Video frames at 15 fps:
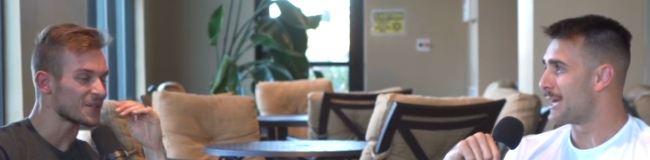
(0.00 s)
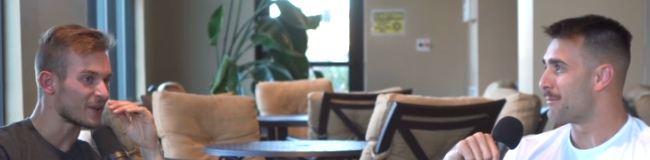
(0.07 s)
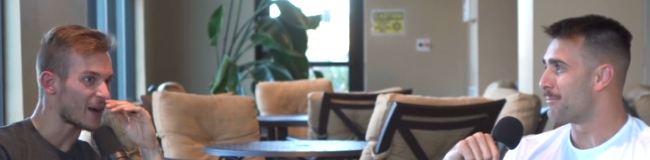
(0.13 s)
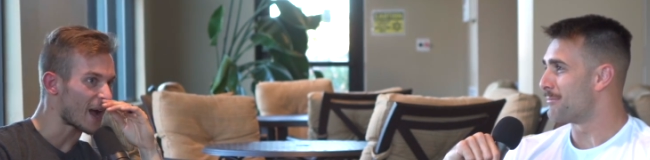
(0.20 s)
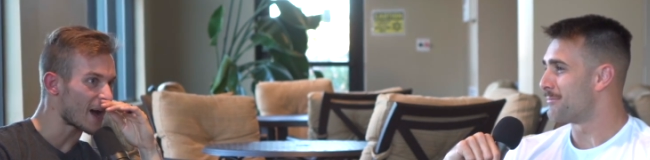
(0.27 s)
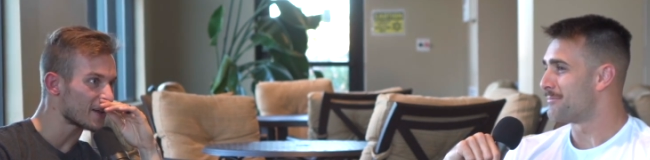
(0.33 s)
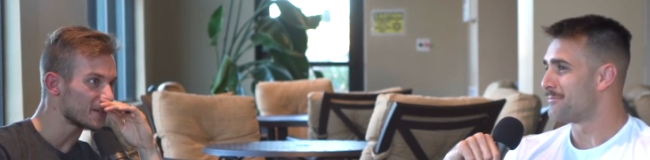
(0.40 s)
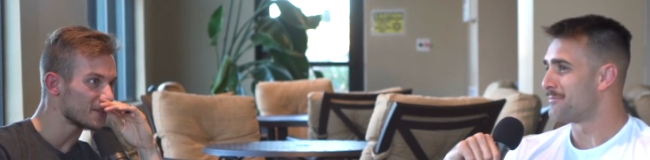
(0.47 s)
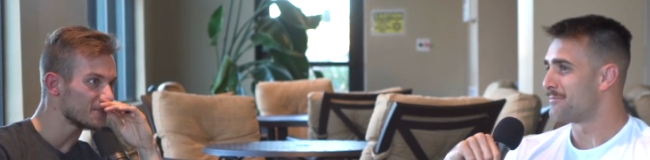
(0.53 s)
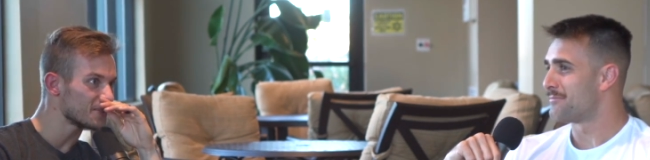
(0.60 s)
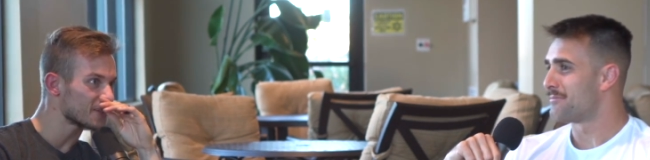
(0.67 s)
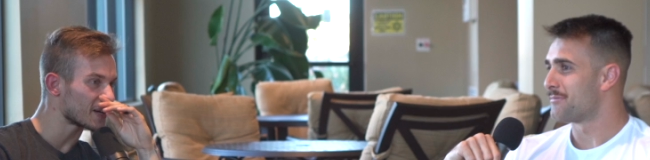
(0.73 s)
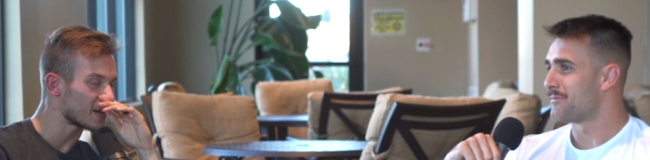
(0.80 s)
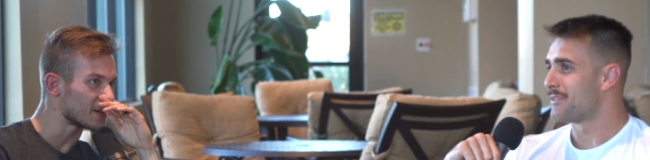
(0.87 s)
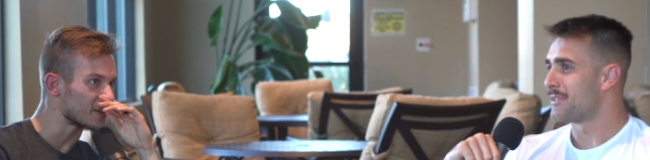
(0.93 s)
Speaker 1: so how do you
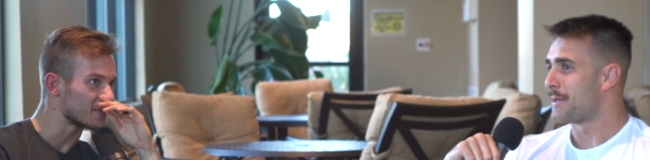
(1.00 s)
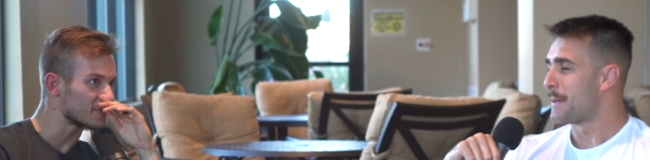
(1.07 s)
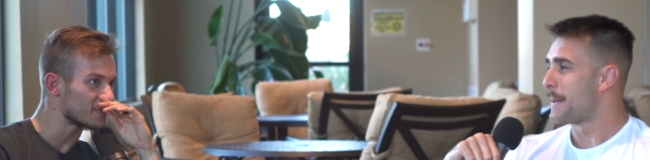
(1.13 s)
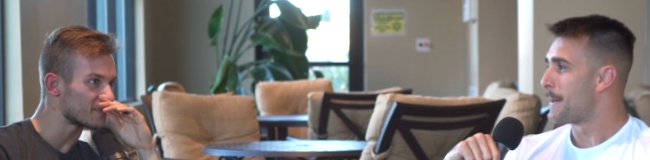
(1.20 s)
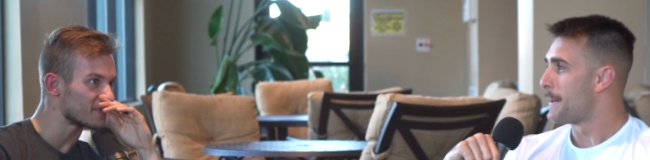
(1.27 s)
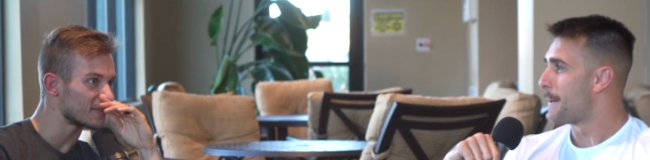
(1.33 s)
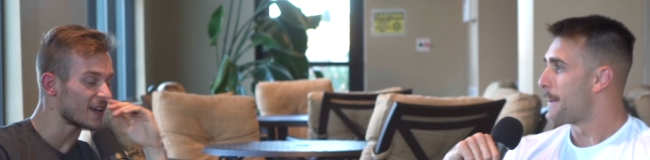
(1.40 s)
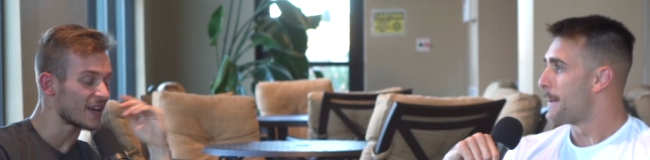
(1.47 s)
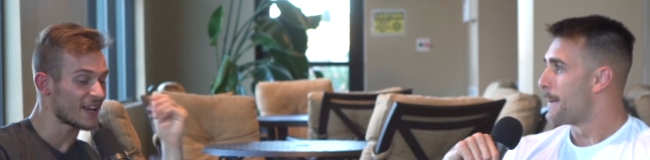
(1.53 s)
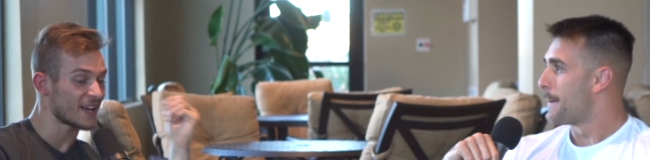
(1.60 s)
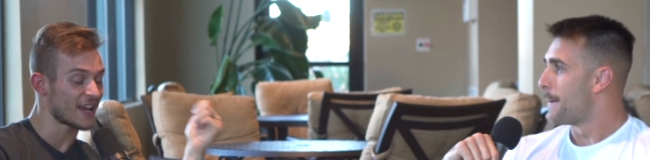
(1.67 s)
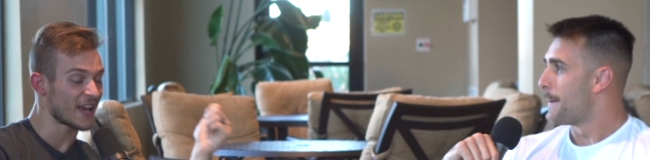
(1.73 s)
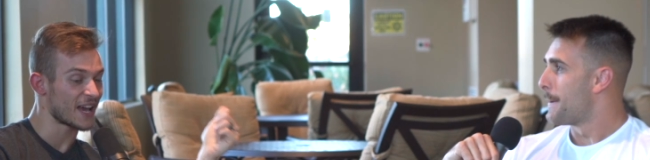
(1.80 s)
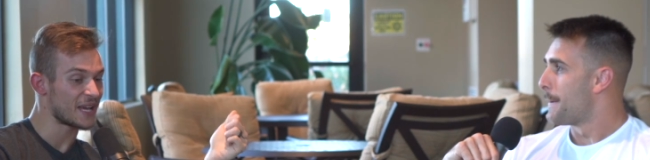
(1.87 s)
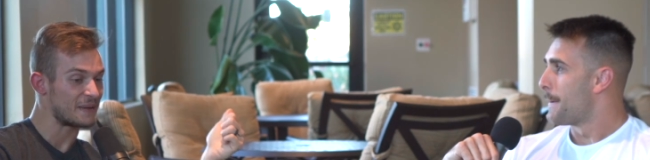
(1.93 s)
kind of
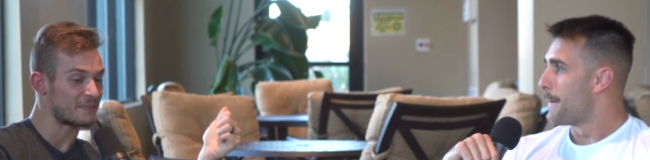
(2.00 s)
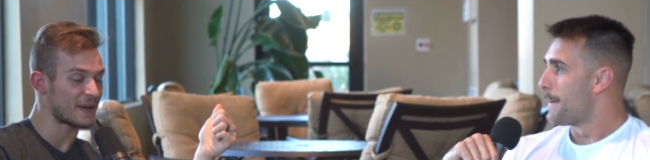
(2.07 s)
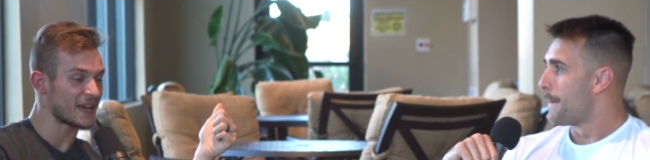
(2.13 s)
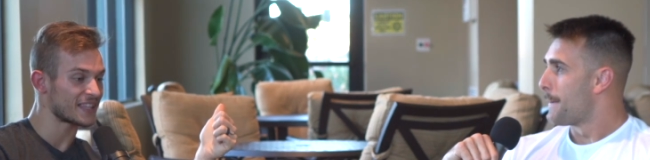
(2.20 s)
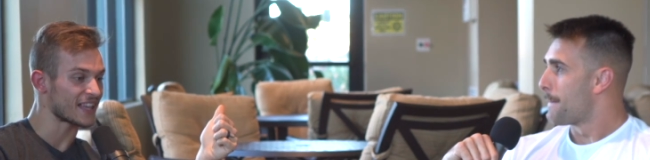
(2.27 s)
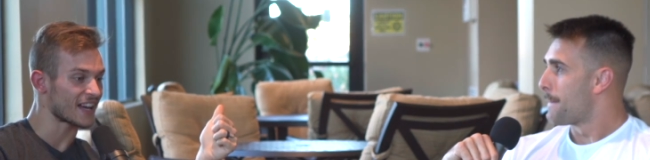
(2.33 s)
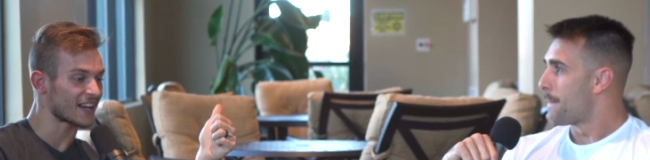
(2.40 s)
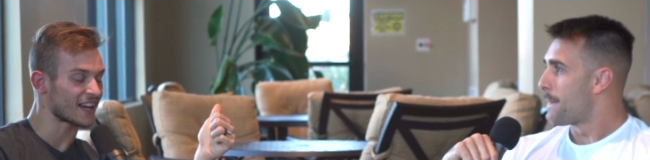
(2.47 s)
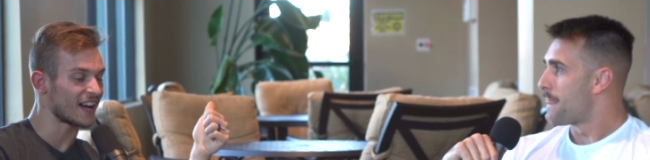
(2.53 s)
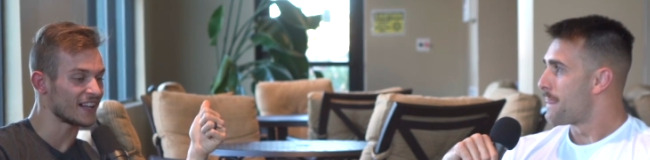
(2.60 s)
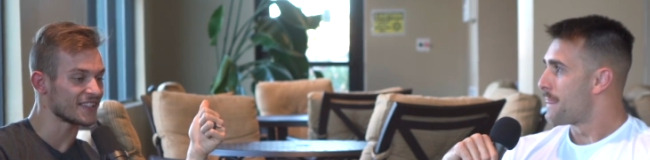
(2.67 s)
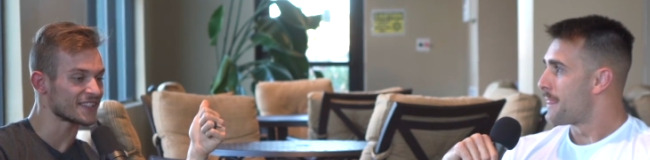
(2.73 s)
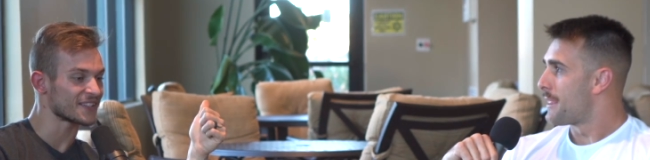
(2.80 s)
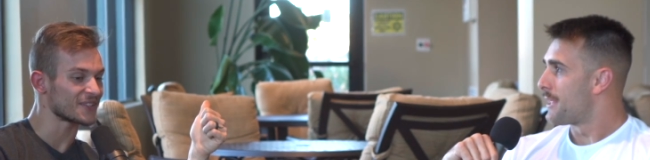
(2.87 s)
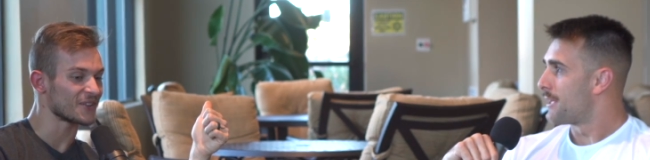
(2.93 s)
a make that
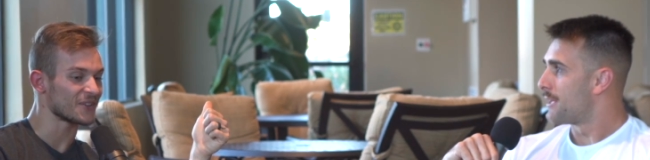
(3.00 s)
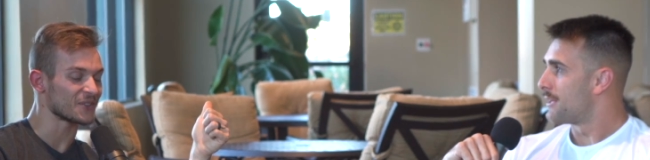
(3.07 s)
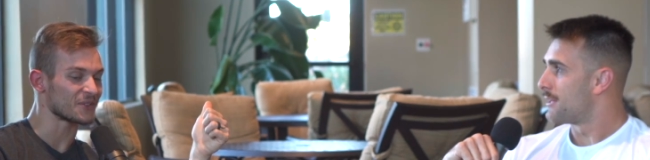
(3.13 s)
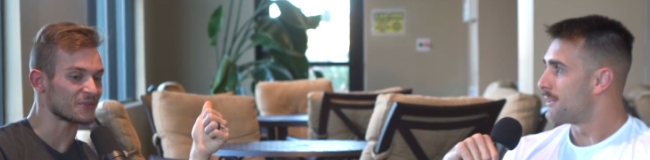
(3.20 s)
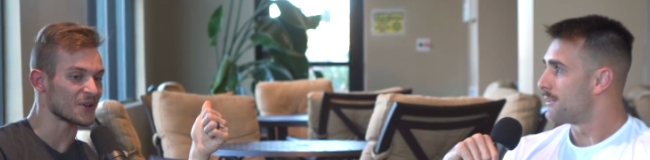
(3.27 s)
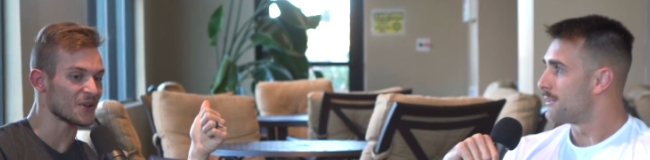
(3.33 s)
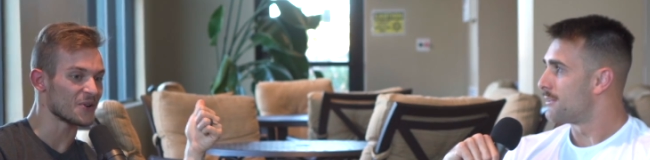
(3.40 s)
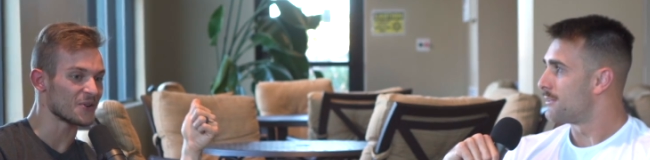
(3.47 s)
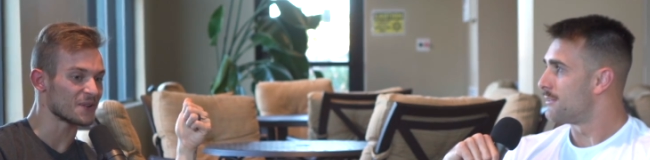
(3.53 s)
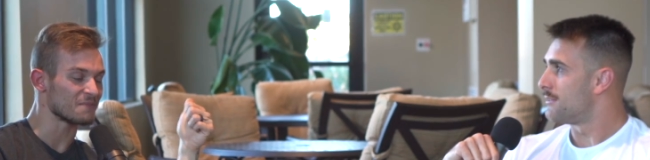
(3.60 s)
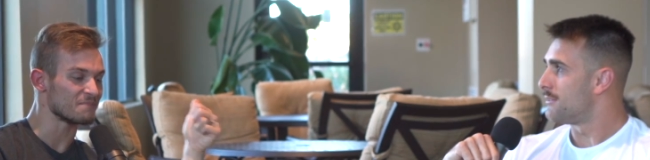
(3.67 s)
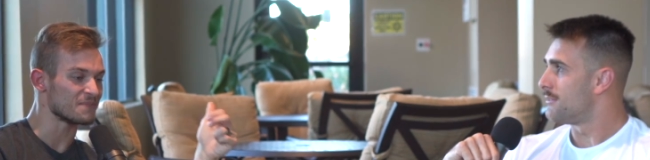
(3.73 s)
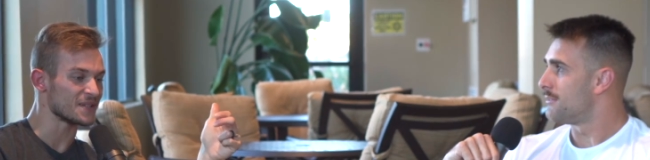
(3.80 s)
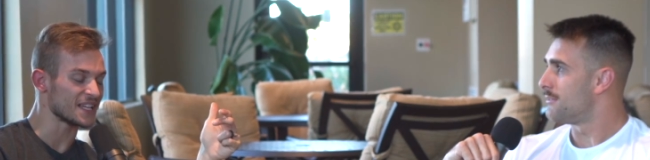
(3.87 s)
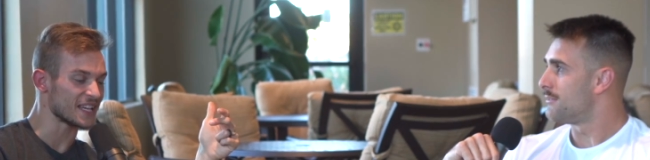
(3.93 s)
content on the road
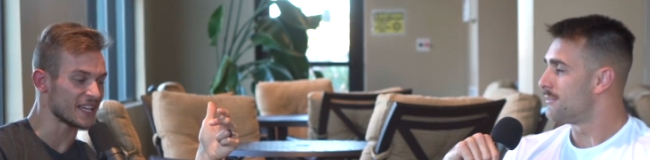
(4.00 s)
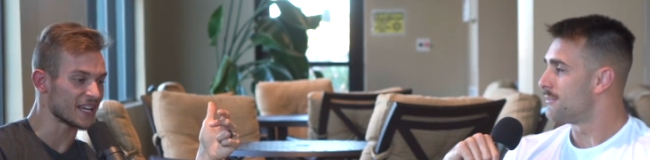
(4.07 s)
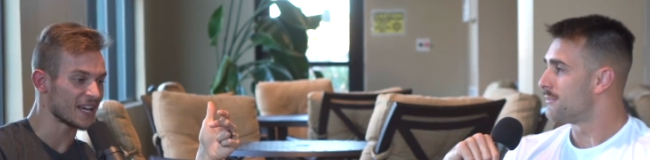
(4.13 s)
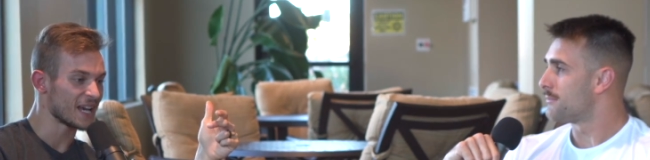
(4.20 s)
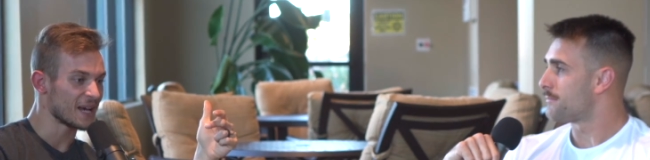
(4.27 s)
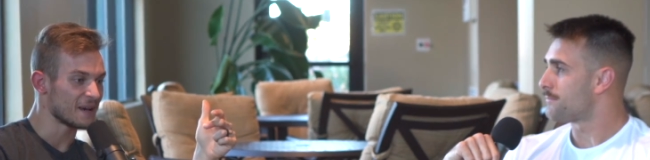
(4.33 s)
and b